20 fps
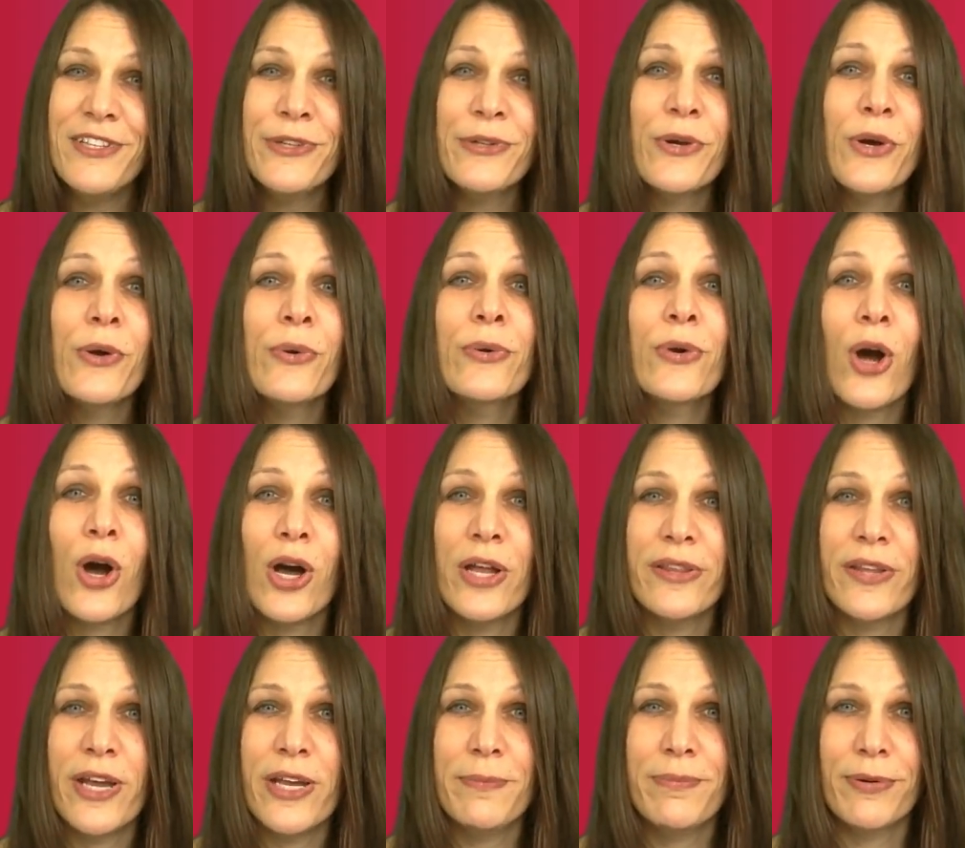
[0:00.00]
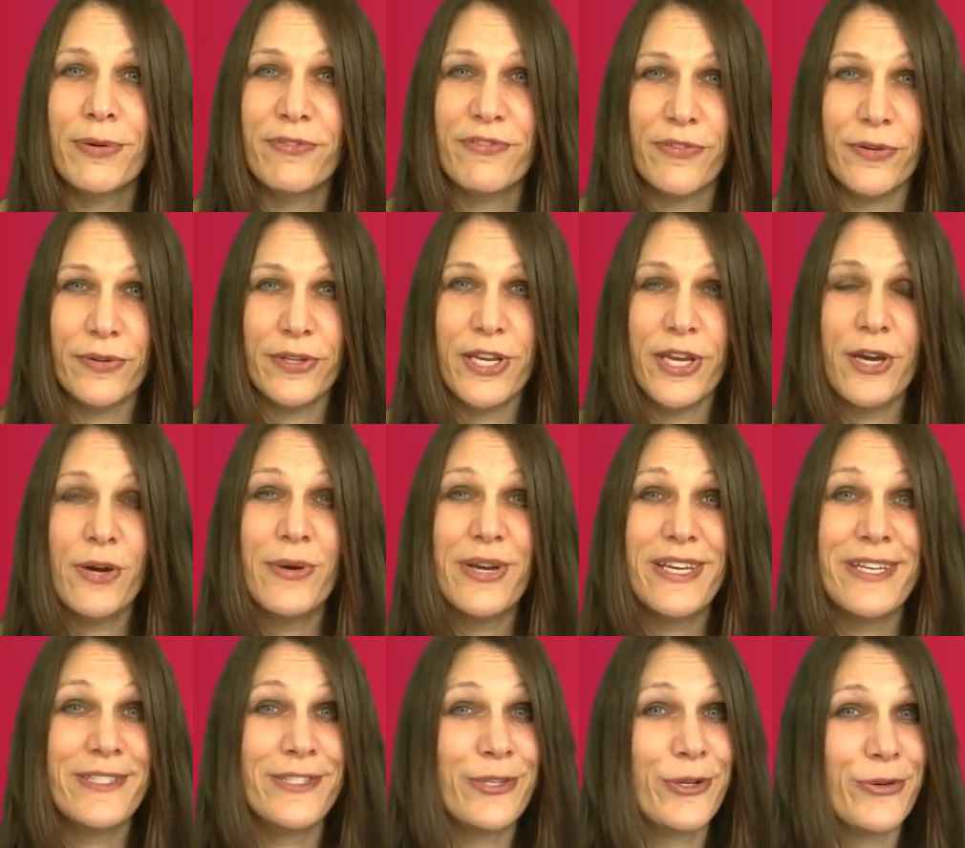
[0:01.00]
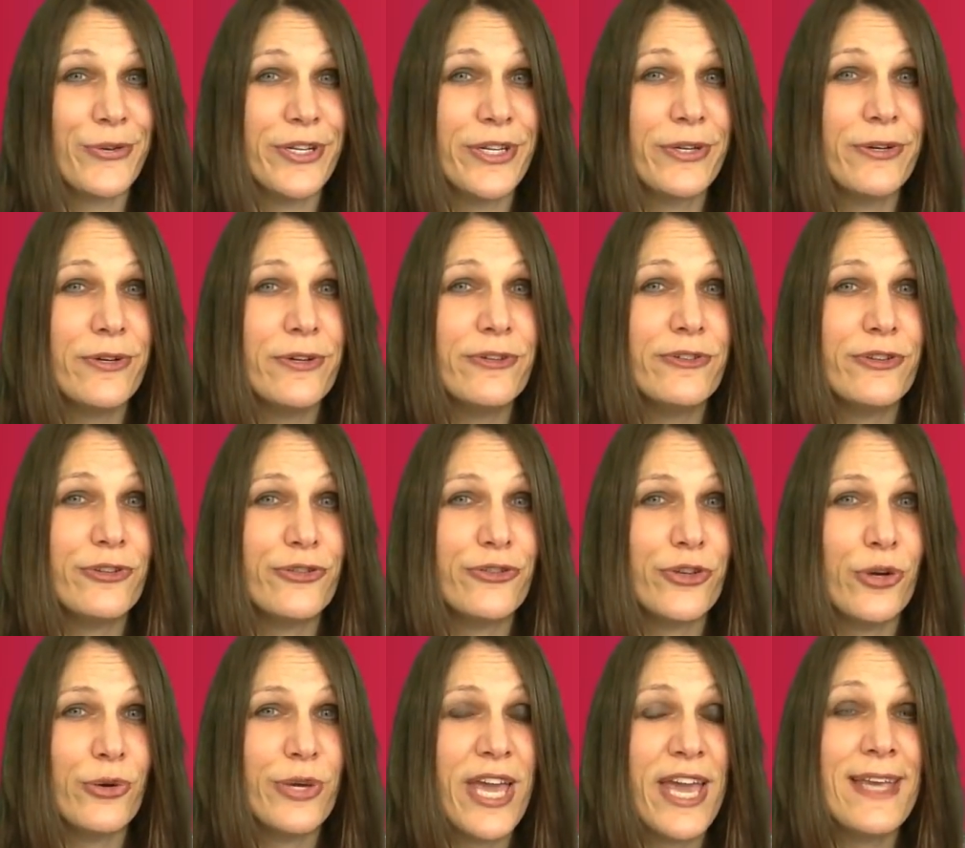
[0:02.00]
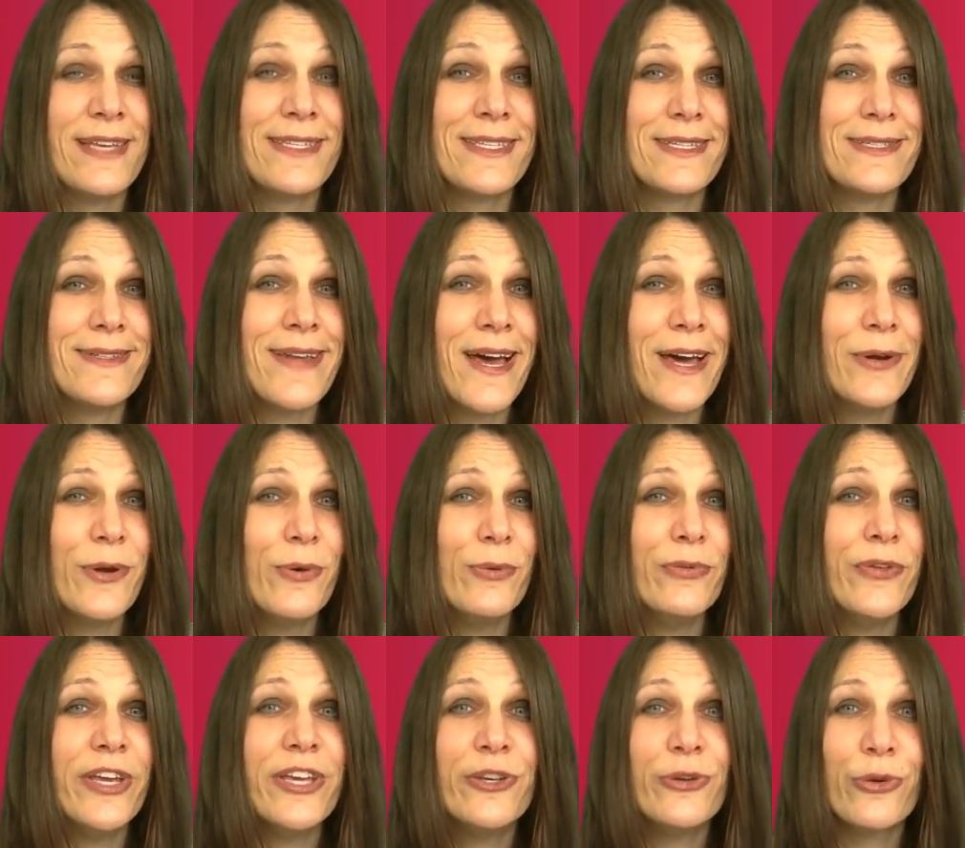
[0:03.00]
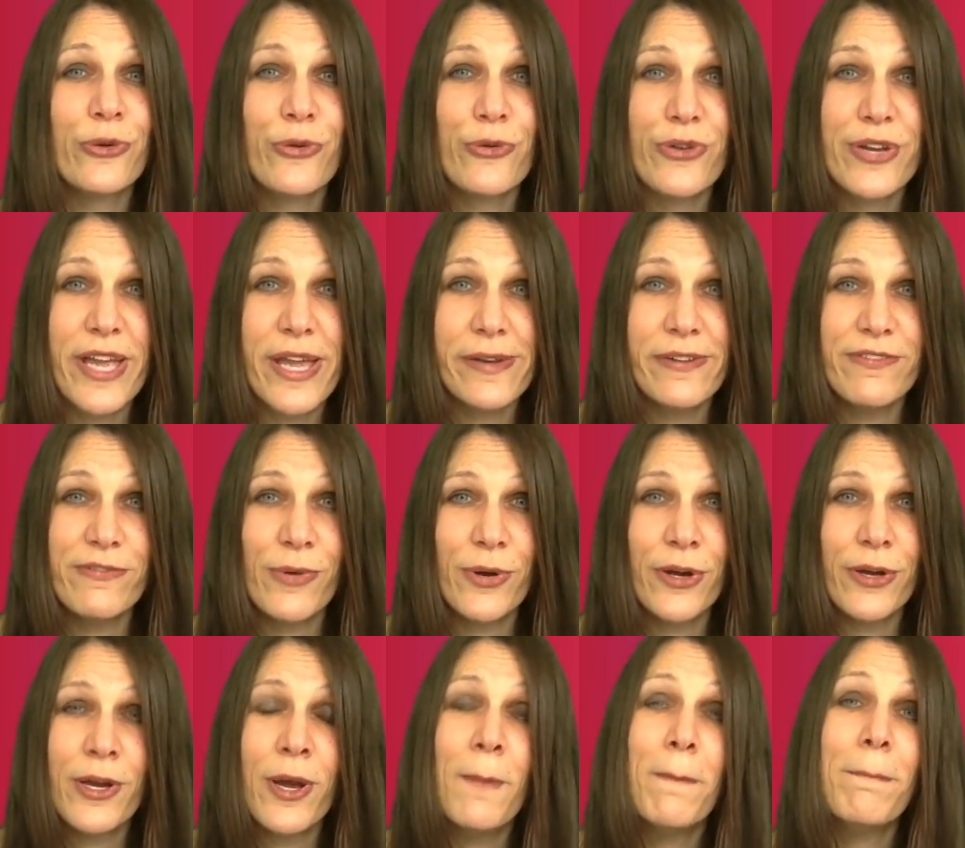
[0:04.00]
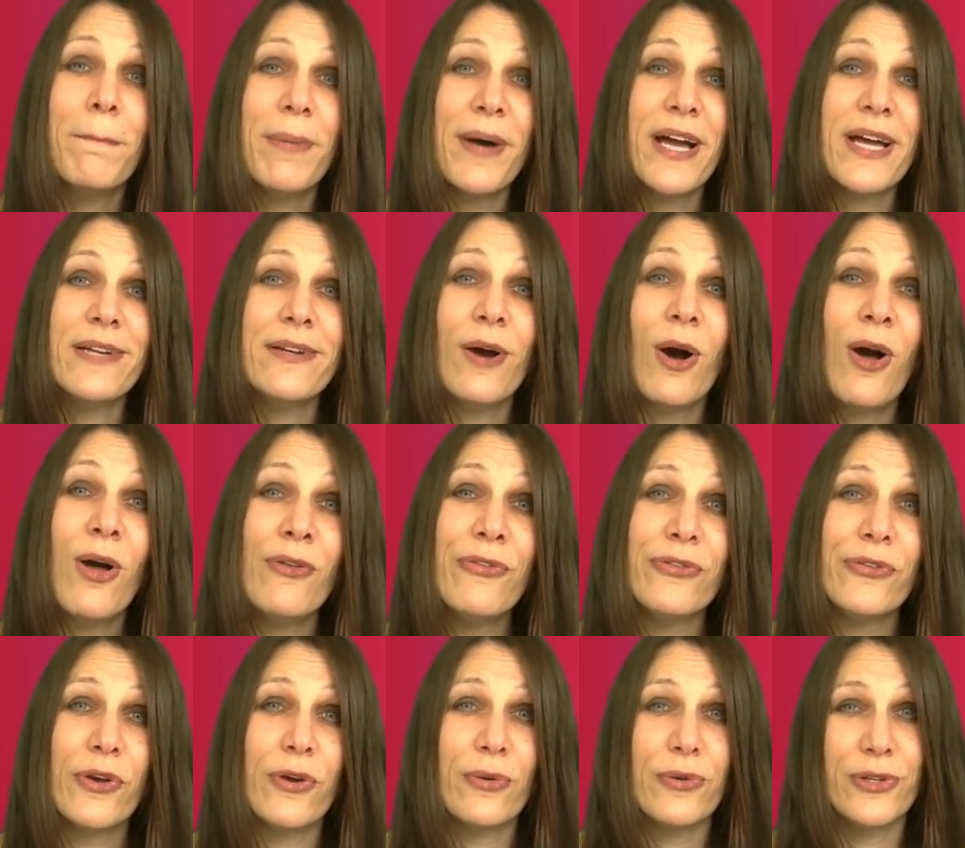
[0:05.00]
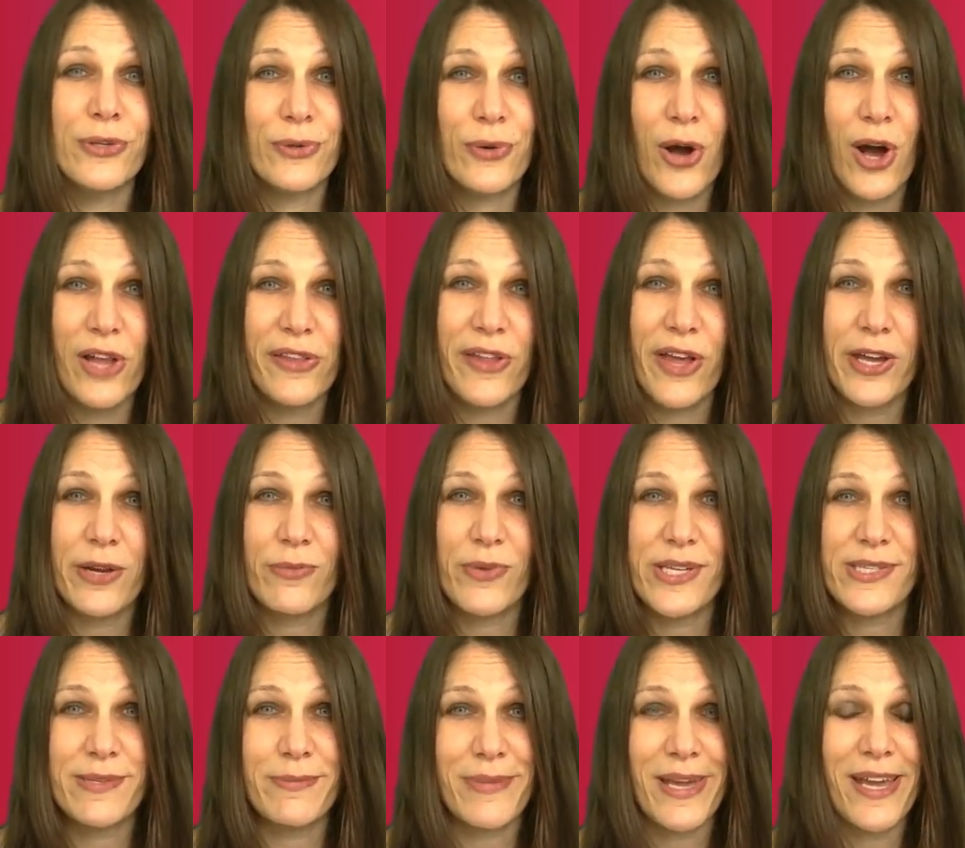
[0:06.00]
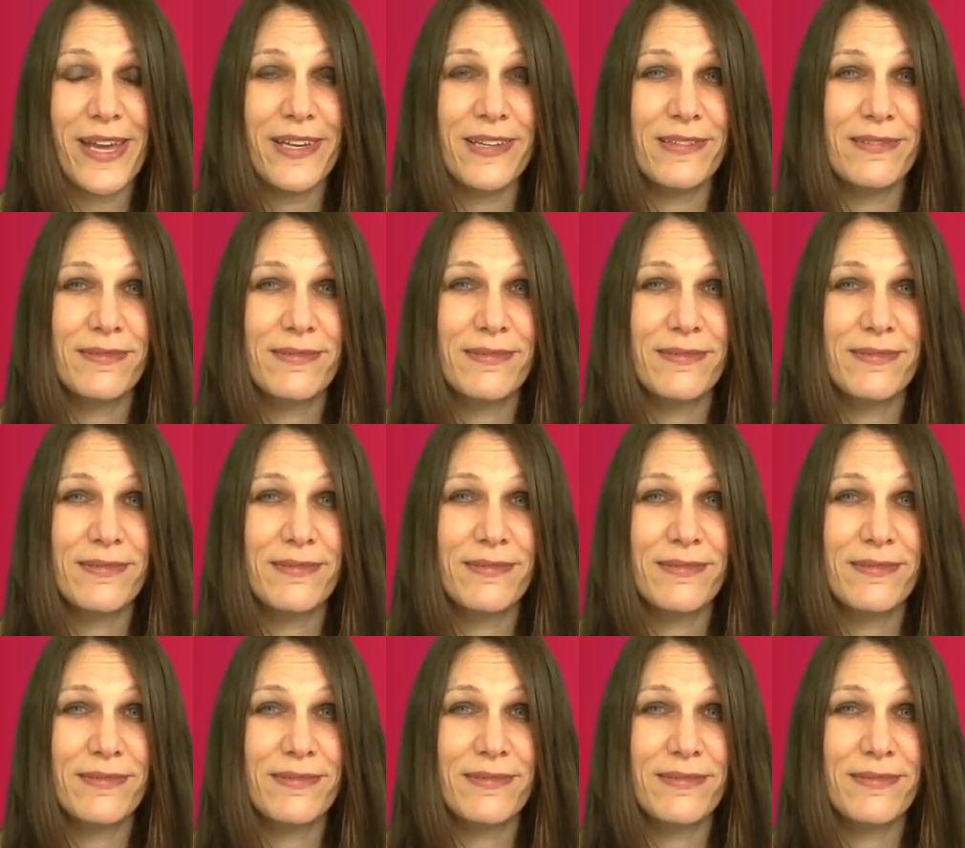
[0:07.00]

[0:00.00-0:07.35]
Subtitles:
your own online portfolio is critical to showcase not only your creative work, but also your online resume.